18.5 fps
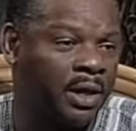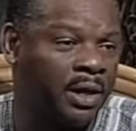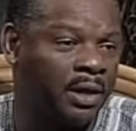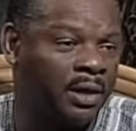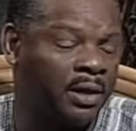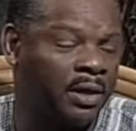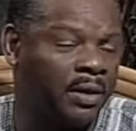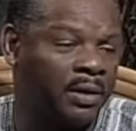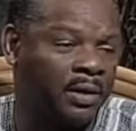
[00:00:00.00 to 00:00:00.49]

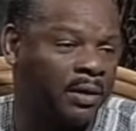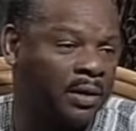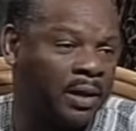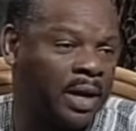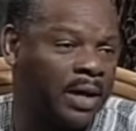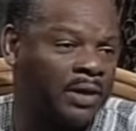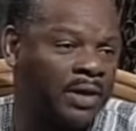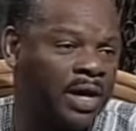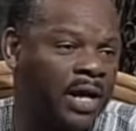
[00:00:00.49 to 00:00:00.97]

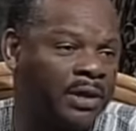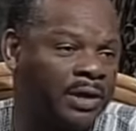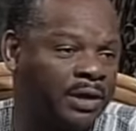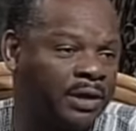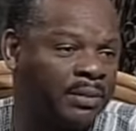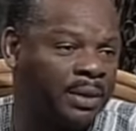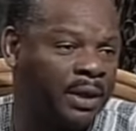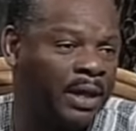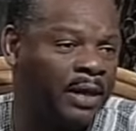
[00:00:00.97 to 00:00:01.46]
That child
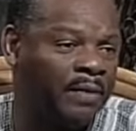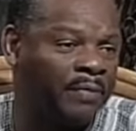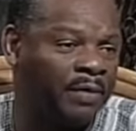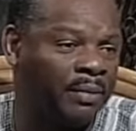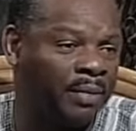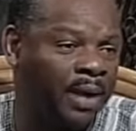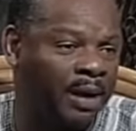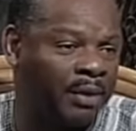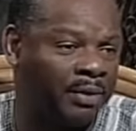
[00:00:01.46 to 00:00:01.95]
doesn't believe
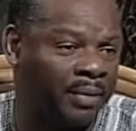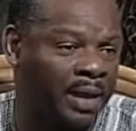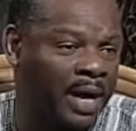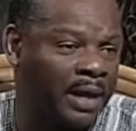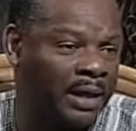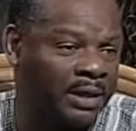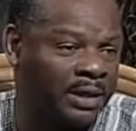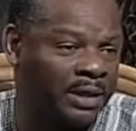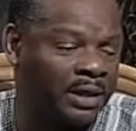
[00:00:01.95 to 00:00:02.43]
that
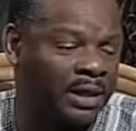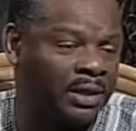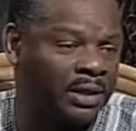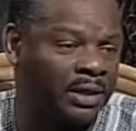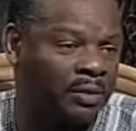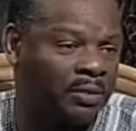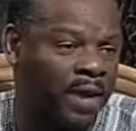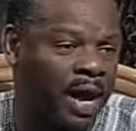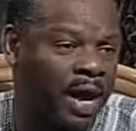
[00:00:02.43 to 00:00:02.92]
mathematics is
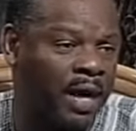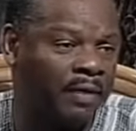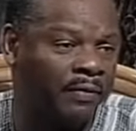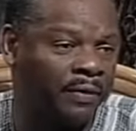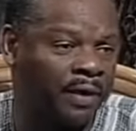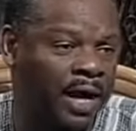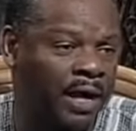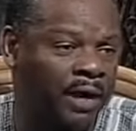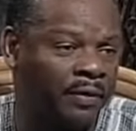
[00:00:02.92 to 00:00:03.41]

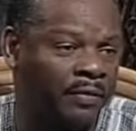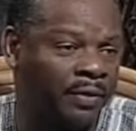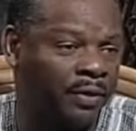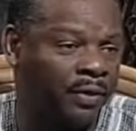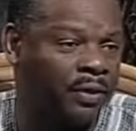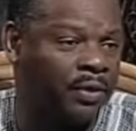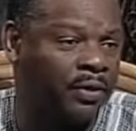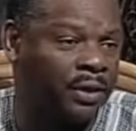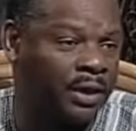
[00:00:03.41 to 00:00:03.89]
derived out of
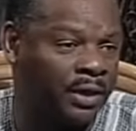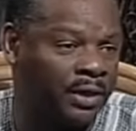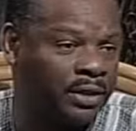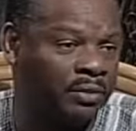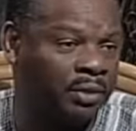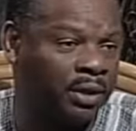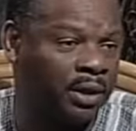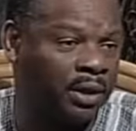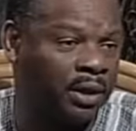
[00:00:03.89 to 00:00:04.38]
her own
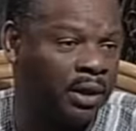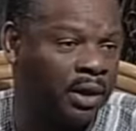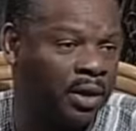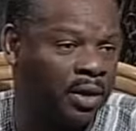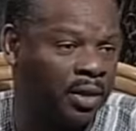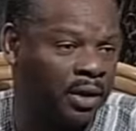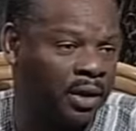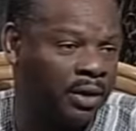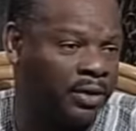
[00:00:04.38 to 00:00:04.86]
history
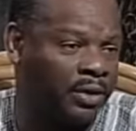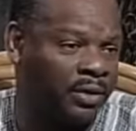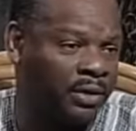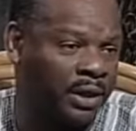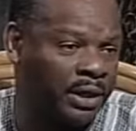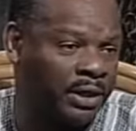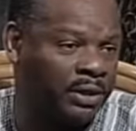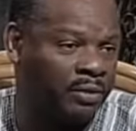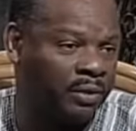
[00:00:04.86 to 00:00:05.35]
or his
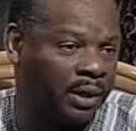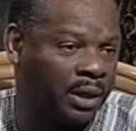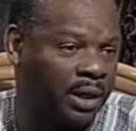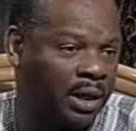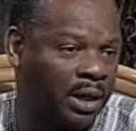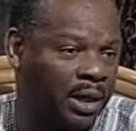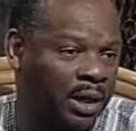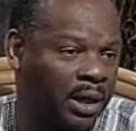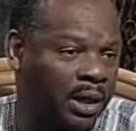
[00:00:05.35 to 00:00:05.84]
own history.
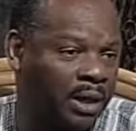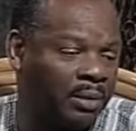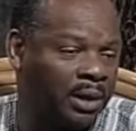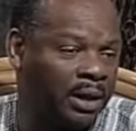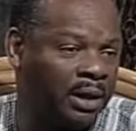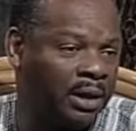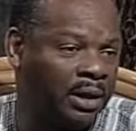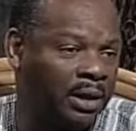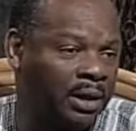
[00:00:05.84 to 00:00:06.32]
I
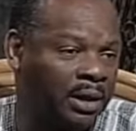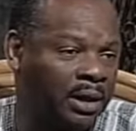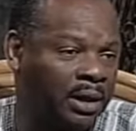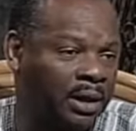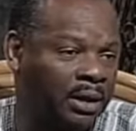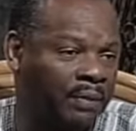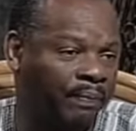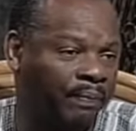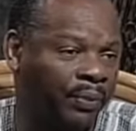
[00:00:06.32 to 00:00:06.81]
mean,
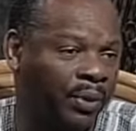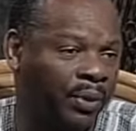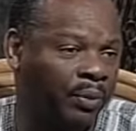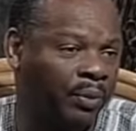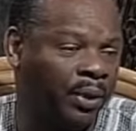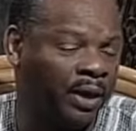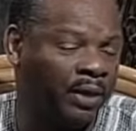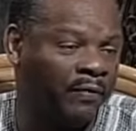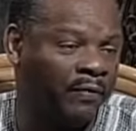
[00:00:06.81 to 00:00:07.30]

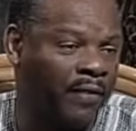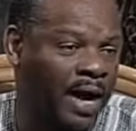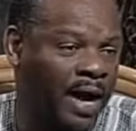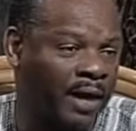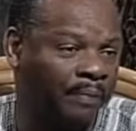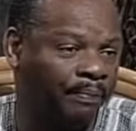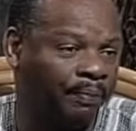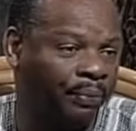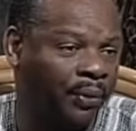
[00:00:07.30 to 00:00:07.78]
when in
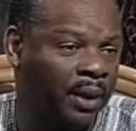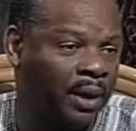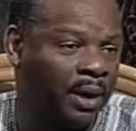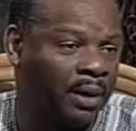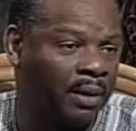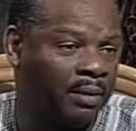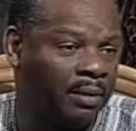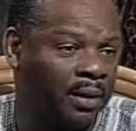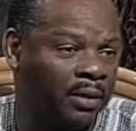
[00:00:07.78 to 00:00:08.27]
fact,
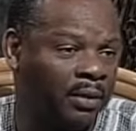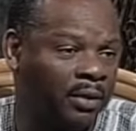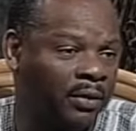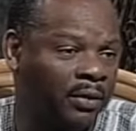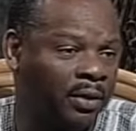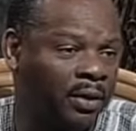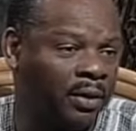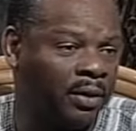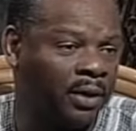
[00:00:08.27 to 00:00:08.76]

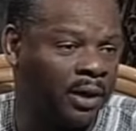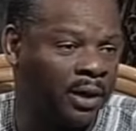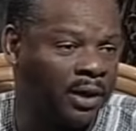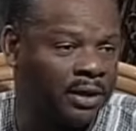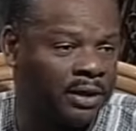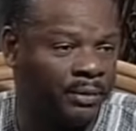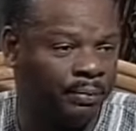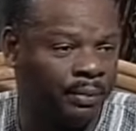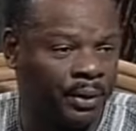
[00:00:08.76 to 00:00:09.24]
the
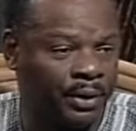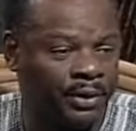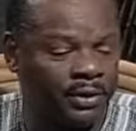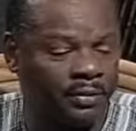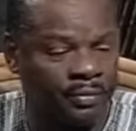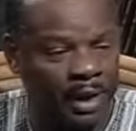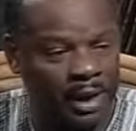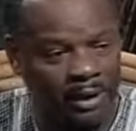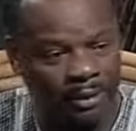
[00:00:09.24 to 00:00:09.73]
earliest books
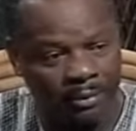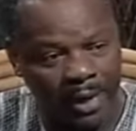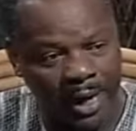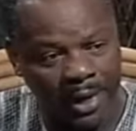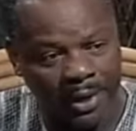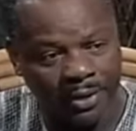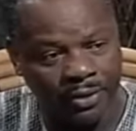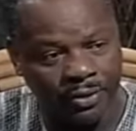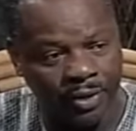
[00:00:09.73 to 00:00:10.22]
of
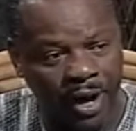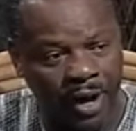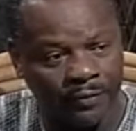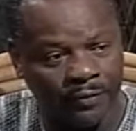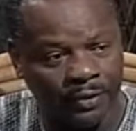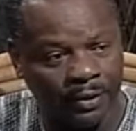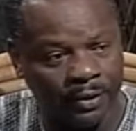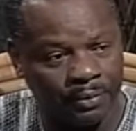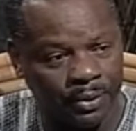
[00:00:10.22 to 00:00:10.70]
mathematics are
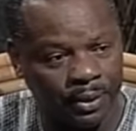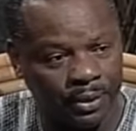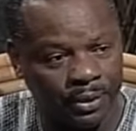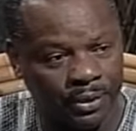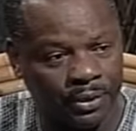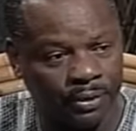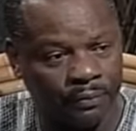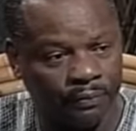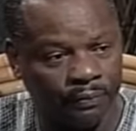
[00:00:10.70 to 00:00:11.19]
African
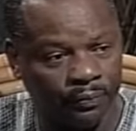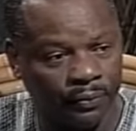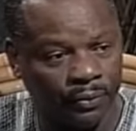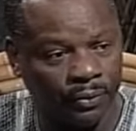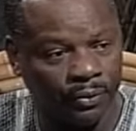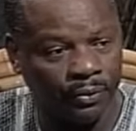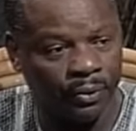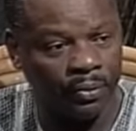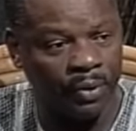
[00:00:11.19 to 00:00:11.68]
books,
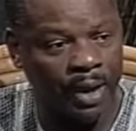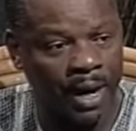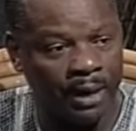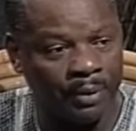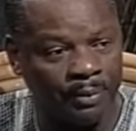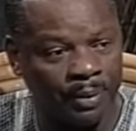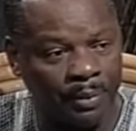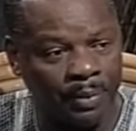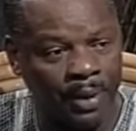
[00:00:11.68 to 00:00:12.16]
the
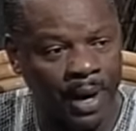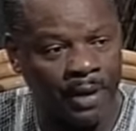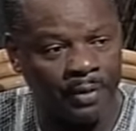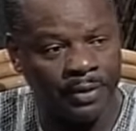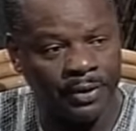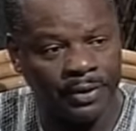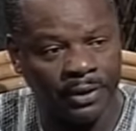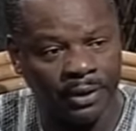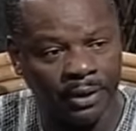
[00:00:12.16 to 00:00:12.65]
Rhind
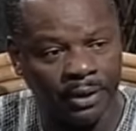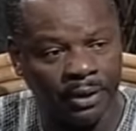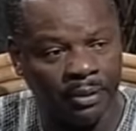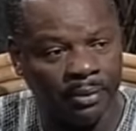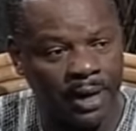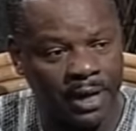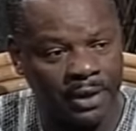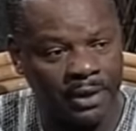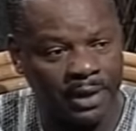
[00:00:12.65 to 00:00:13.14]
Papyrus and the
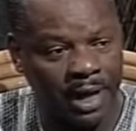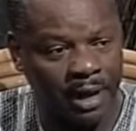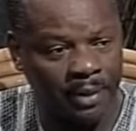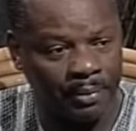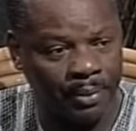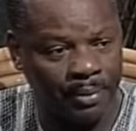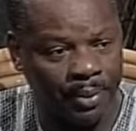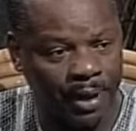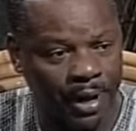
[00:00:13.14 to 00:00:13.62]
Moscow
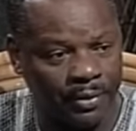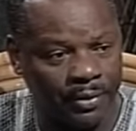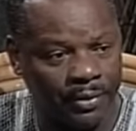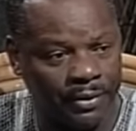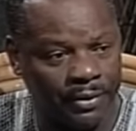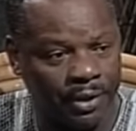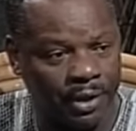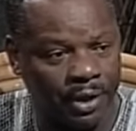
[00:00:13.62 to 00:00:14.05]
Papyrus.